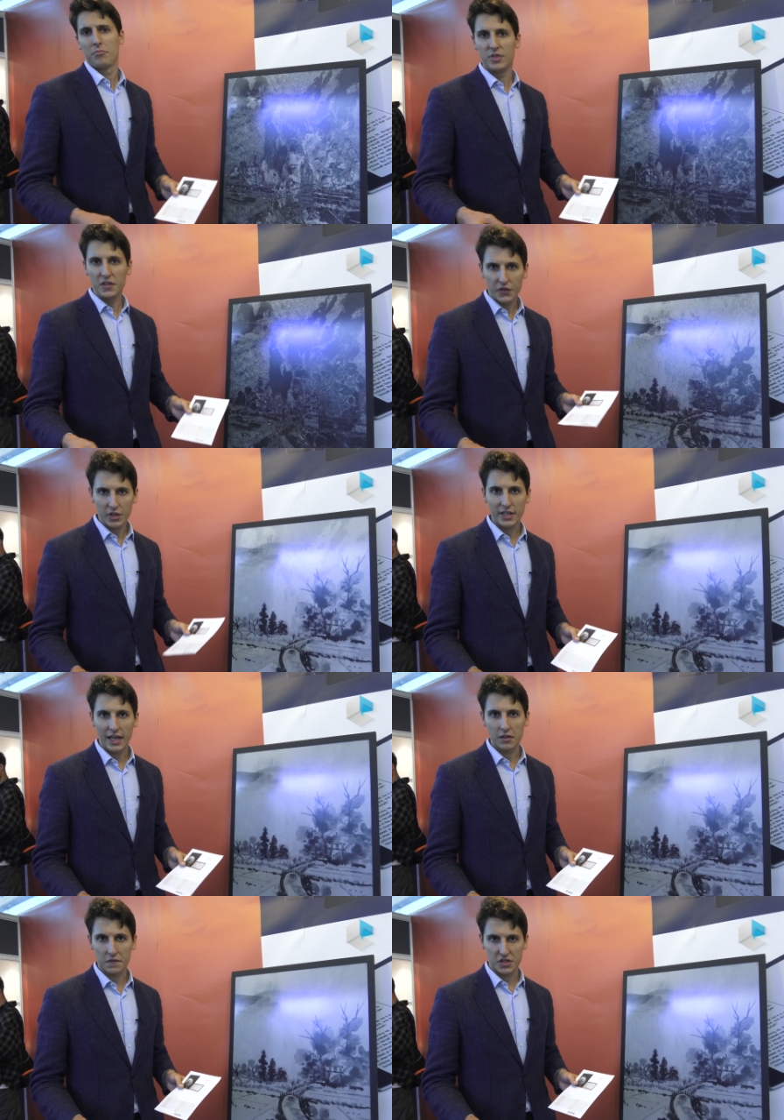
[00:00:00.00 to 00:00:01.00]
different
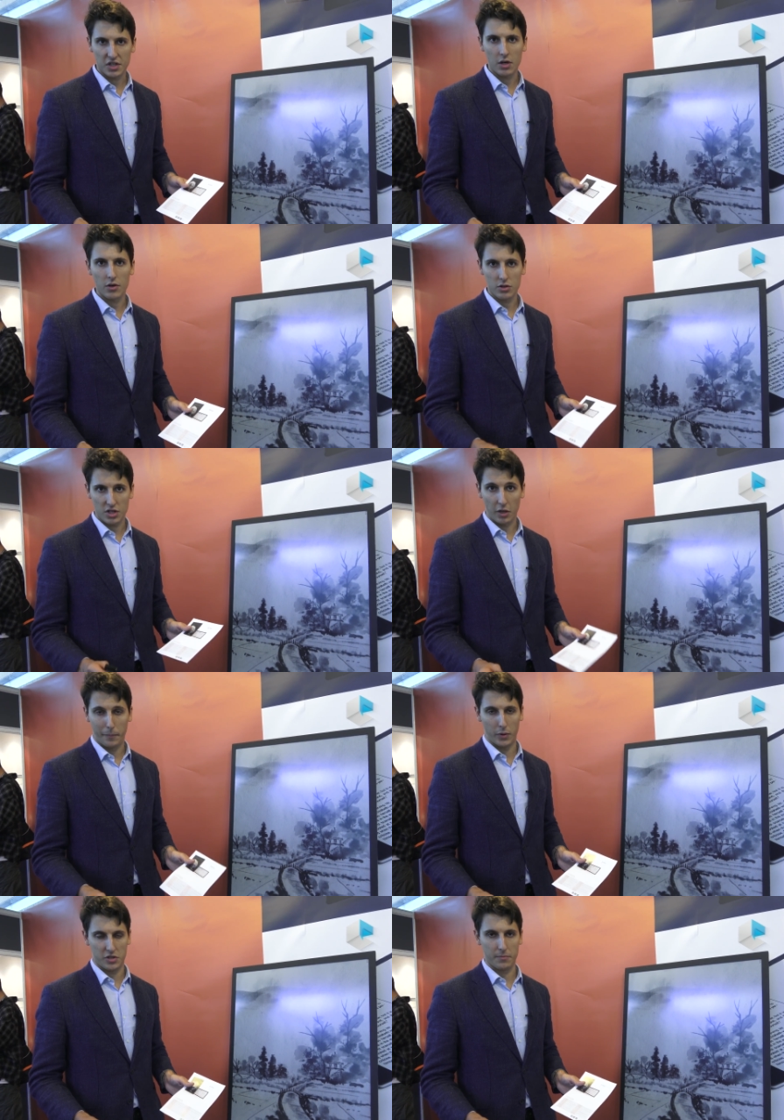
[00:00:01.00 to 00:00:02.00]
kind of scenarios are
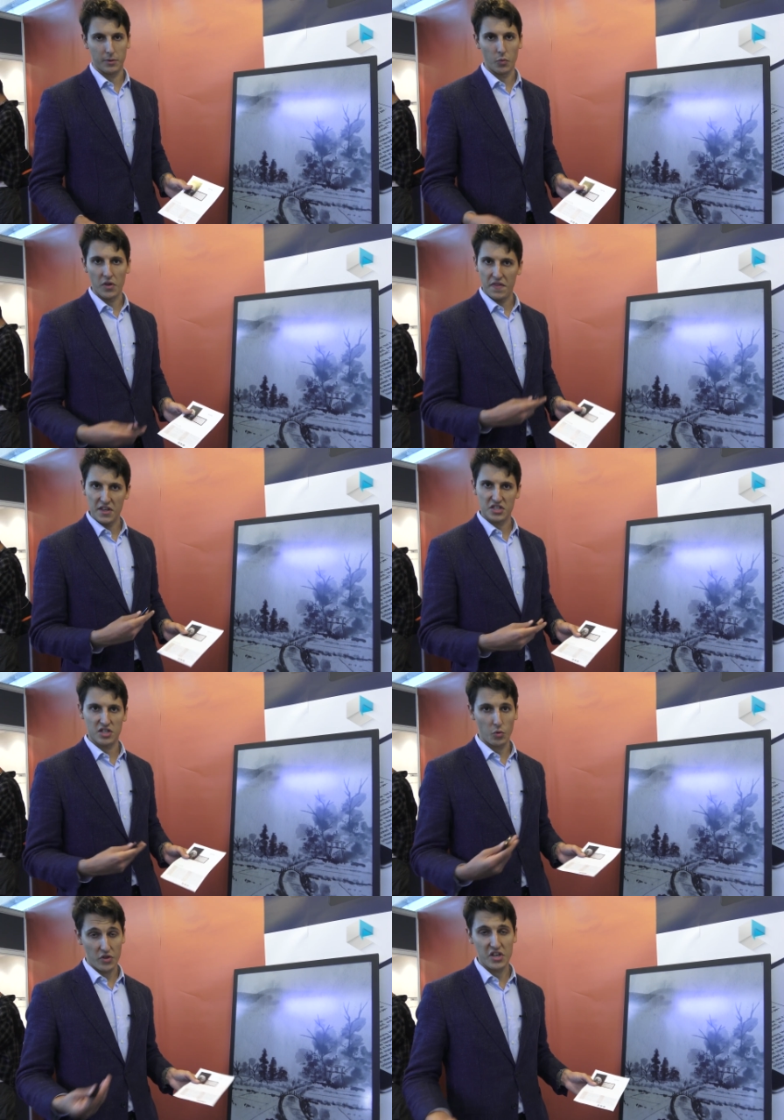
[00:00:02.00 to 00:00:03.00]
possible with this
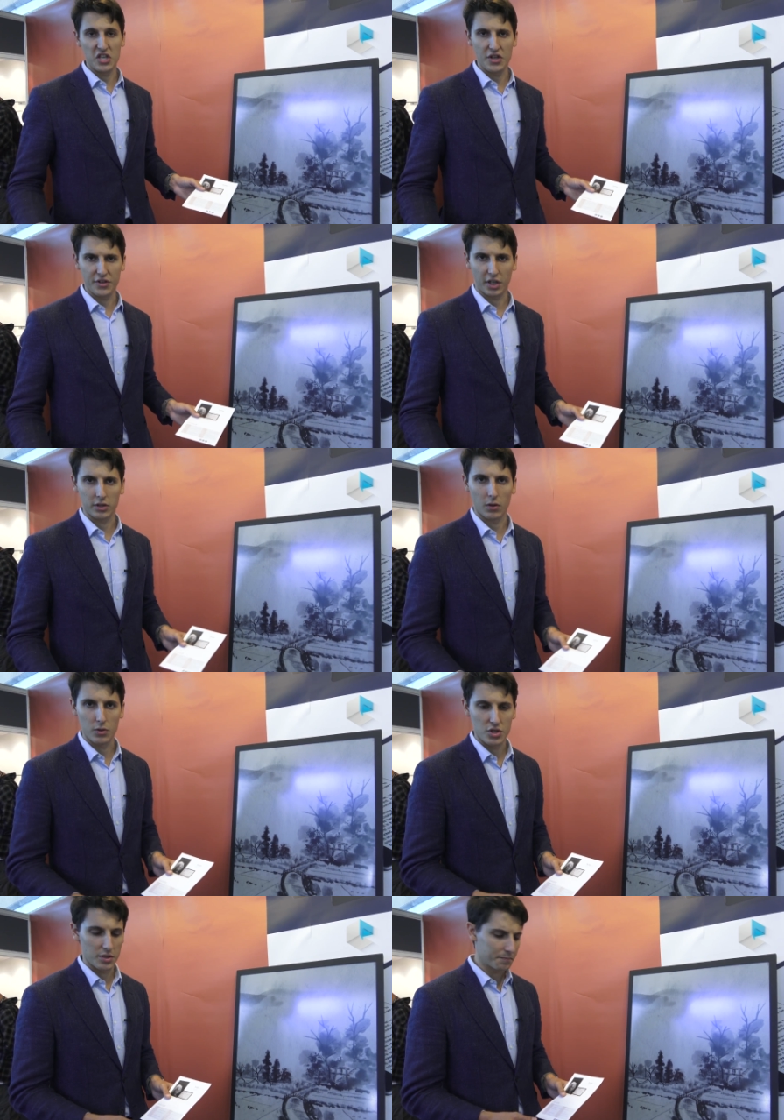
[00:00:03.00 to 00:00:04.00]
with the e in
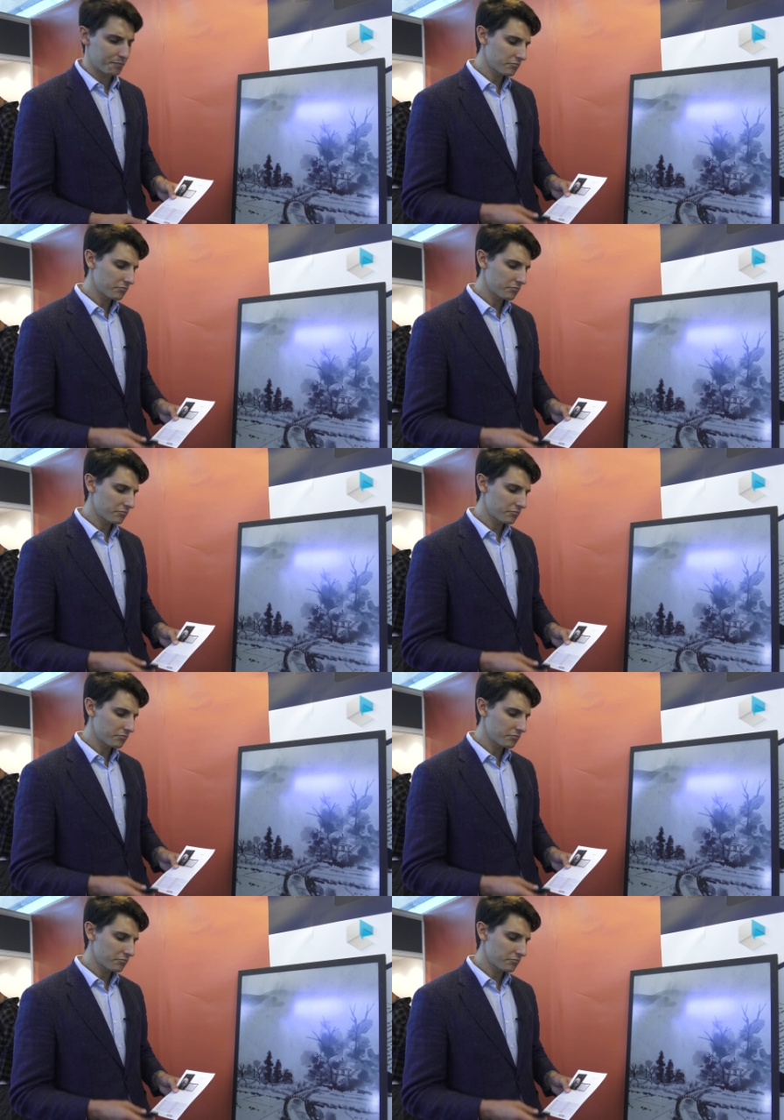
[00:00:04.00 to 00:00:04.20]
technology.